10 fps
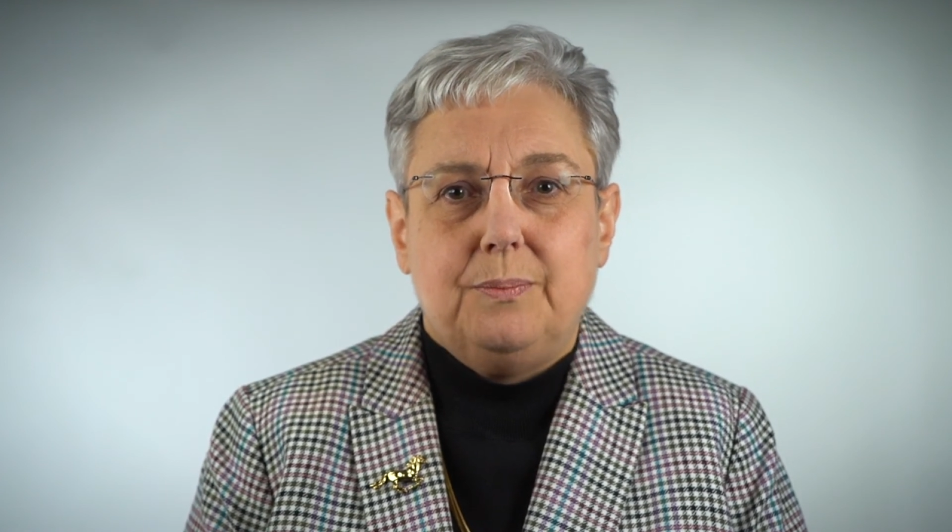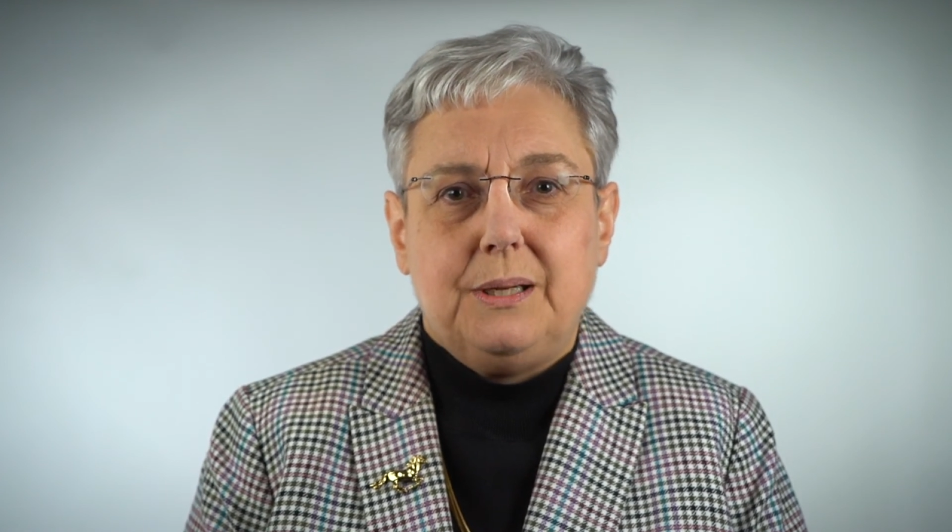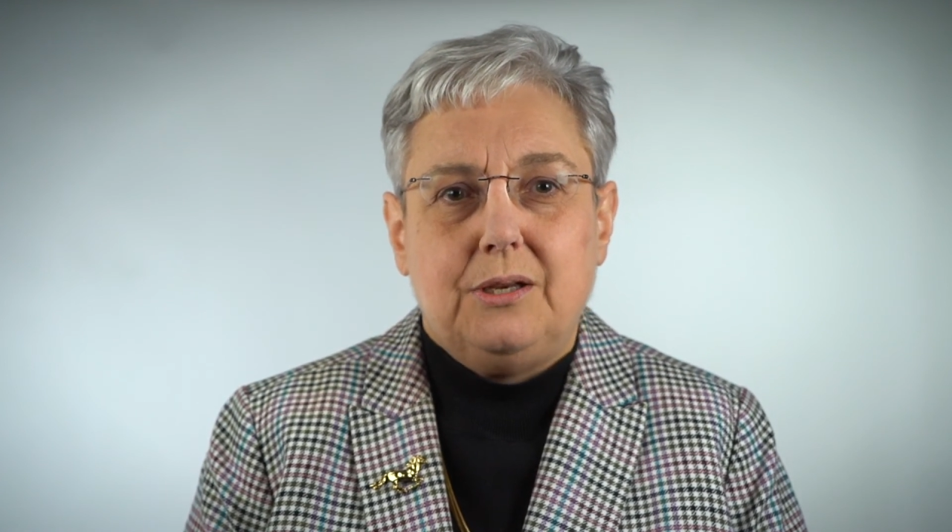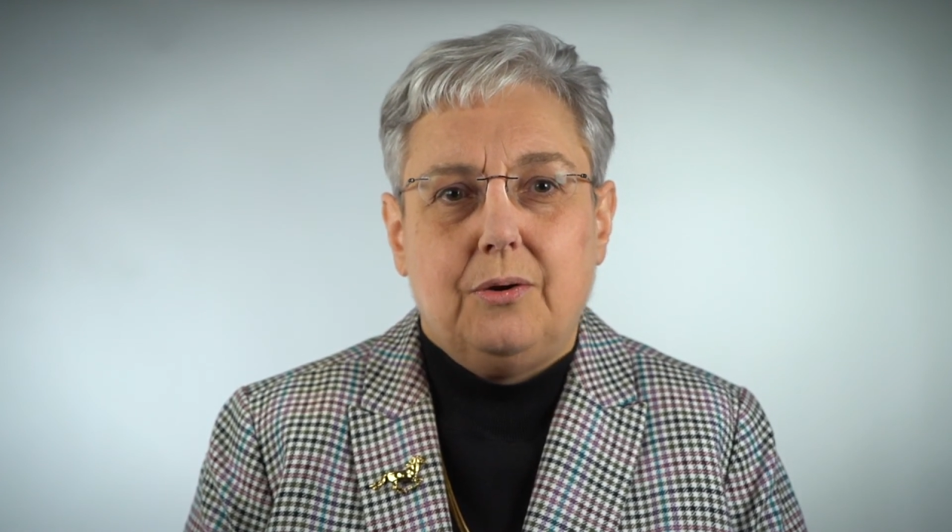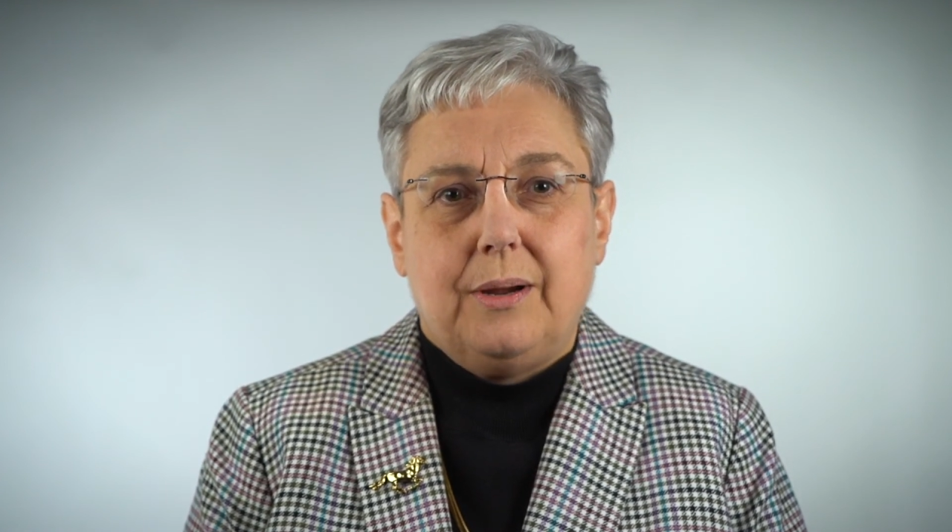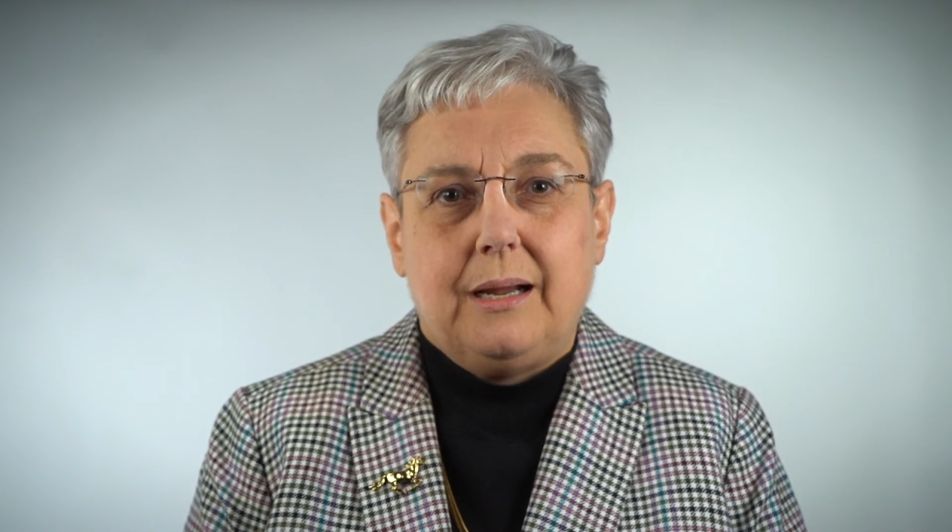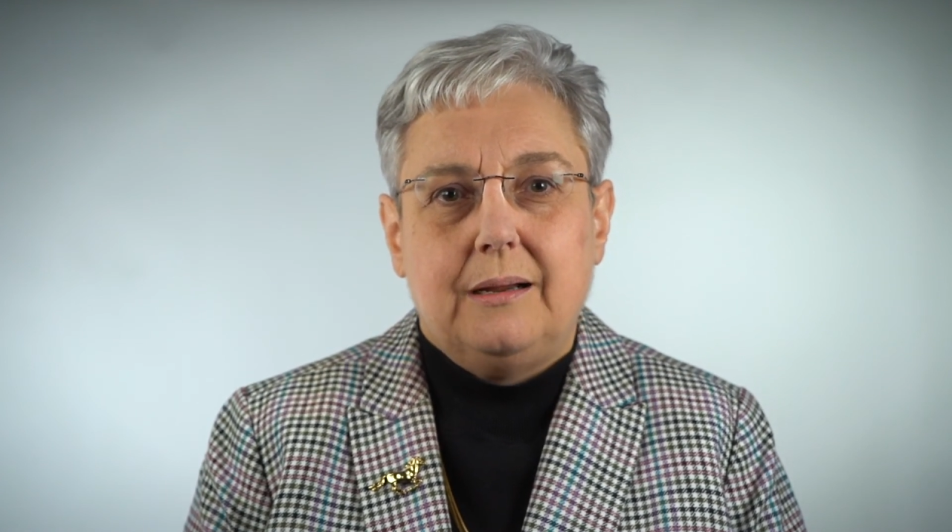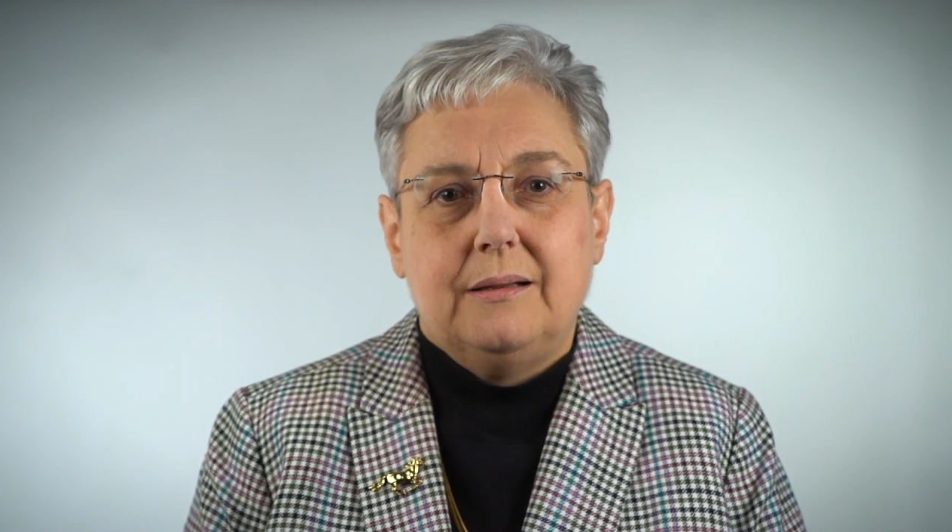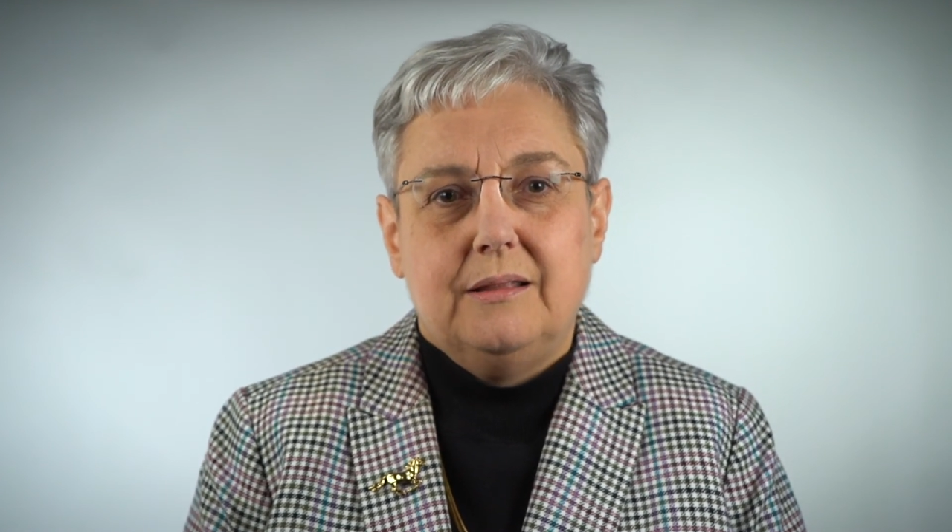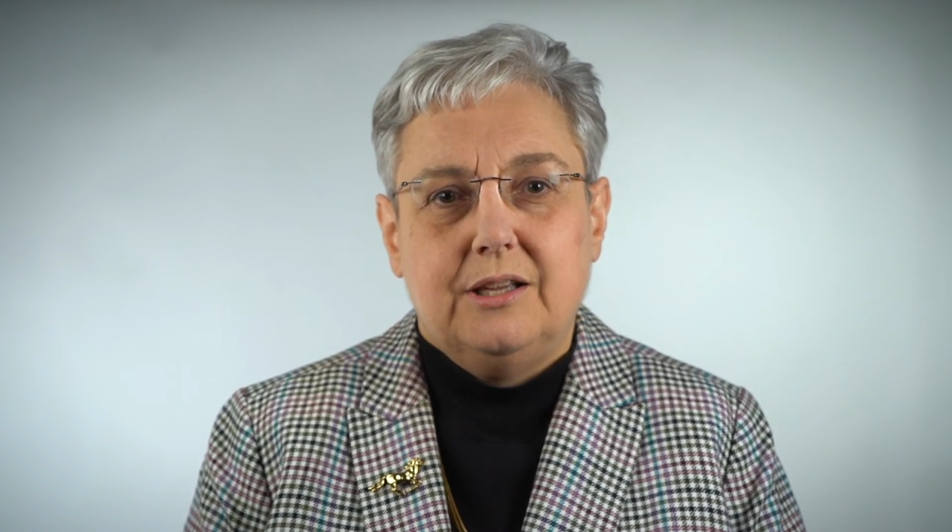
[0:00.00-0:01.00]
be doing
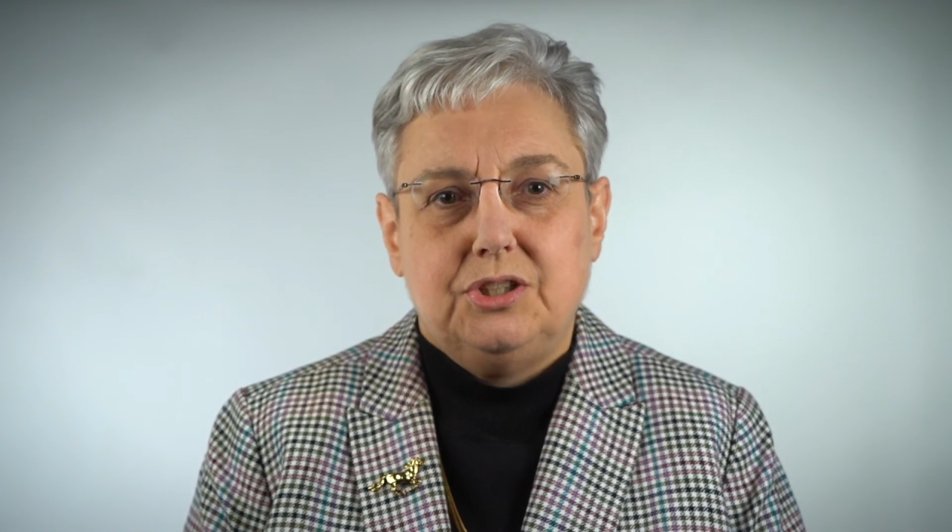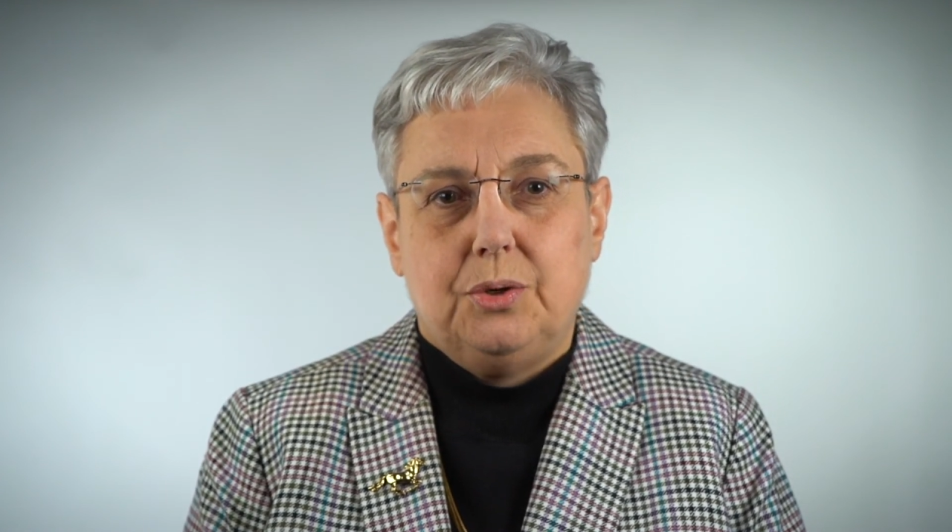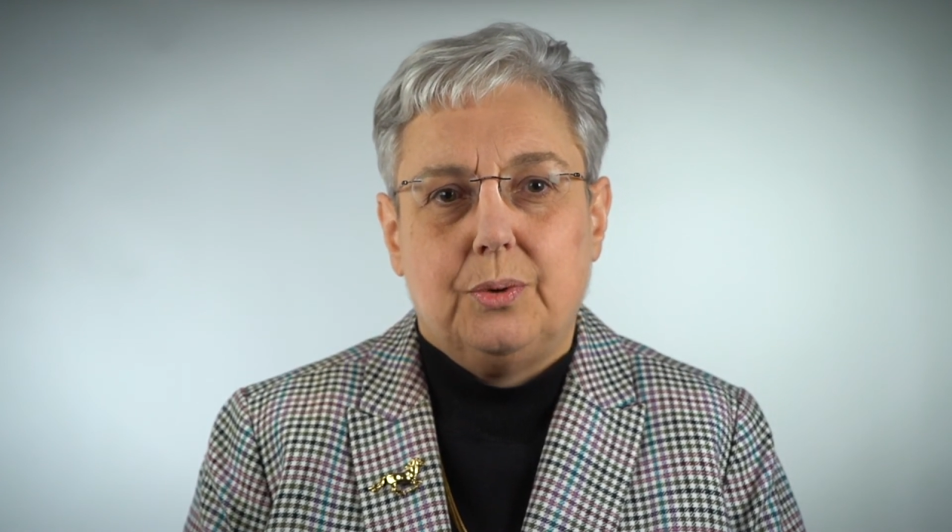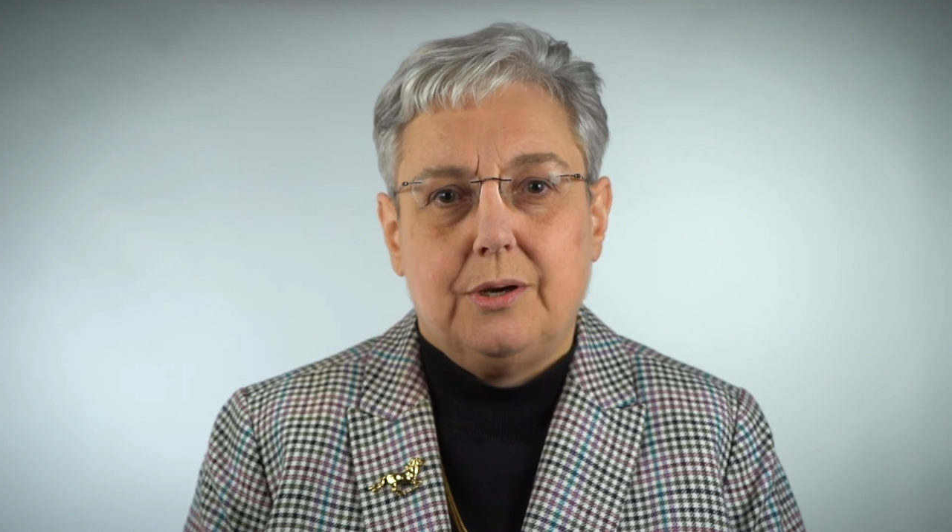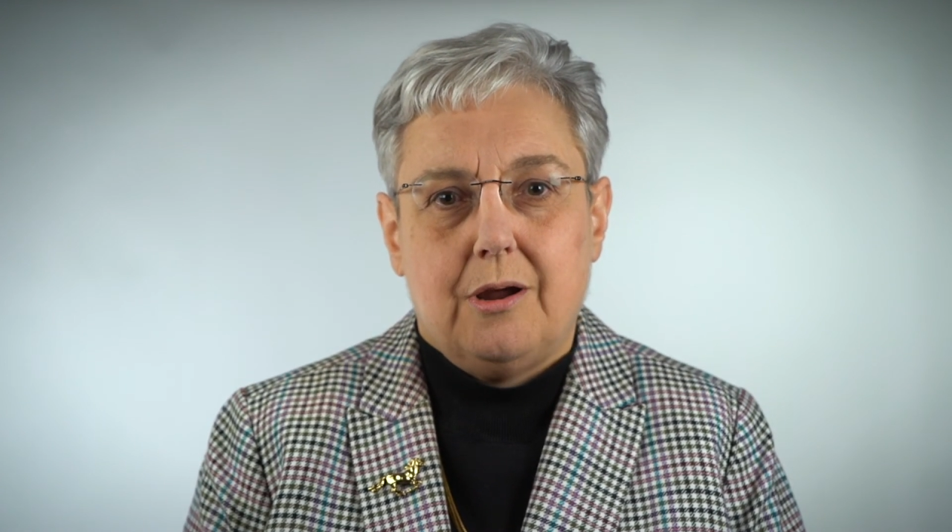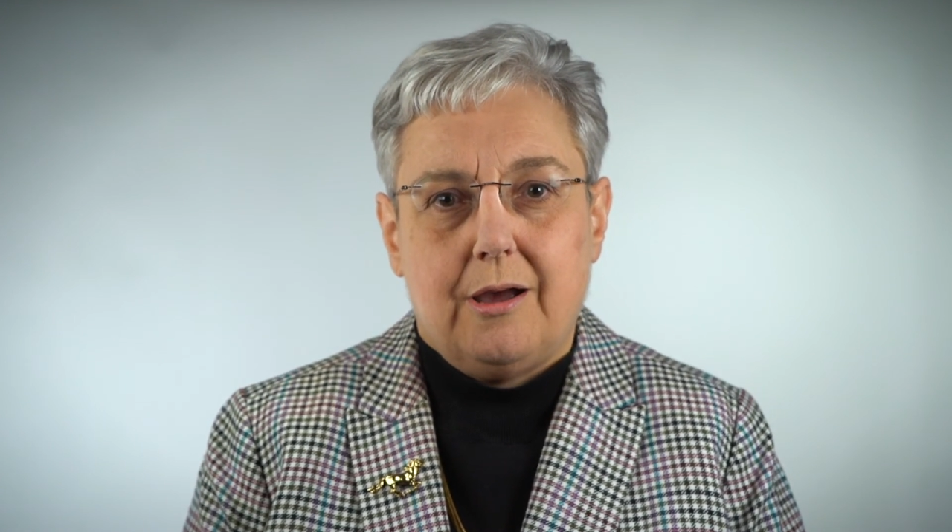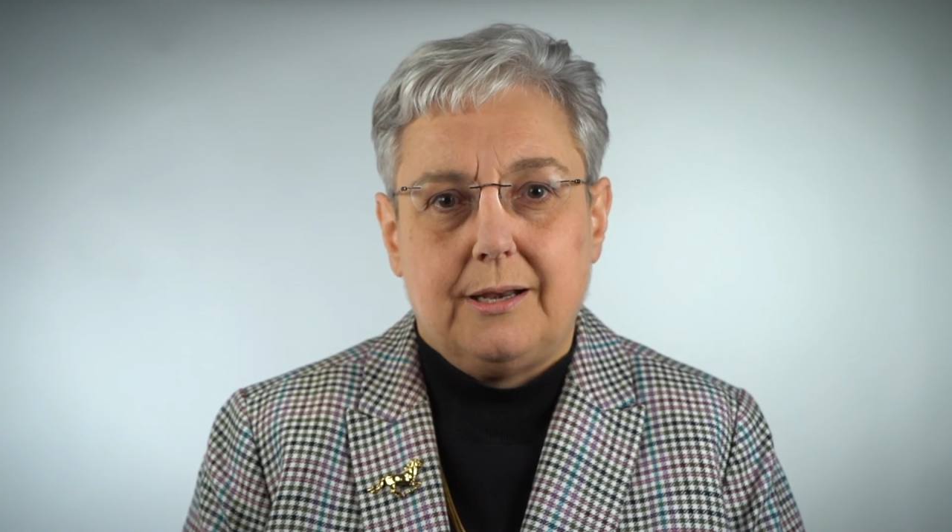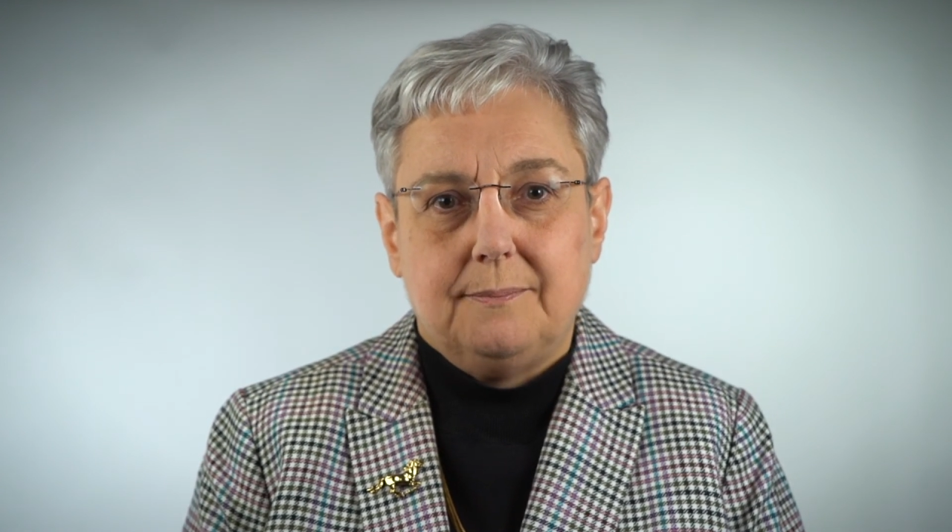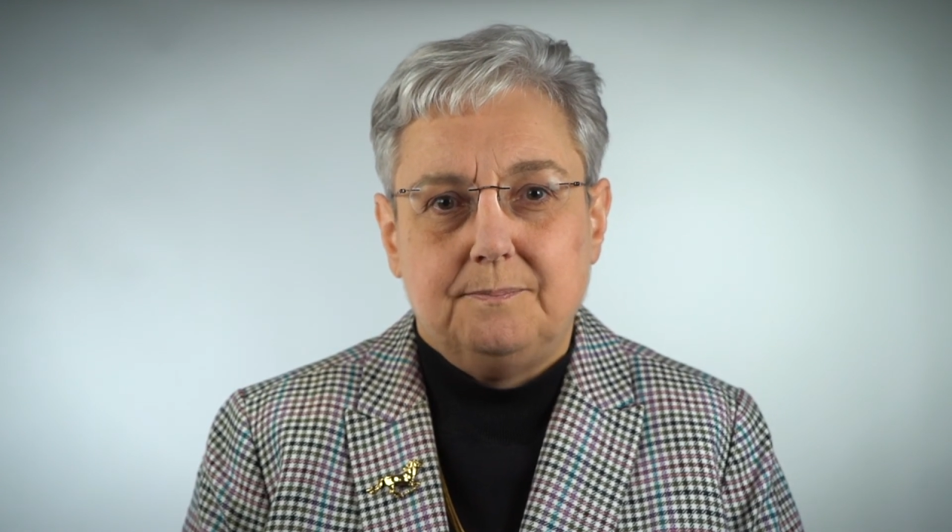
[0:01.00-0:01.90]
that you are not.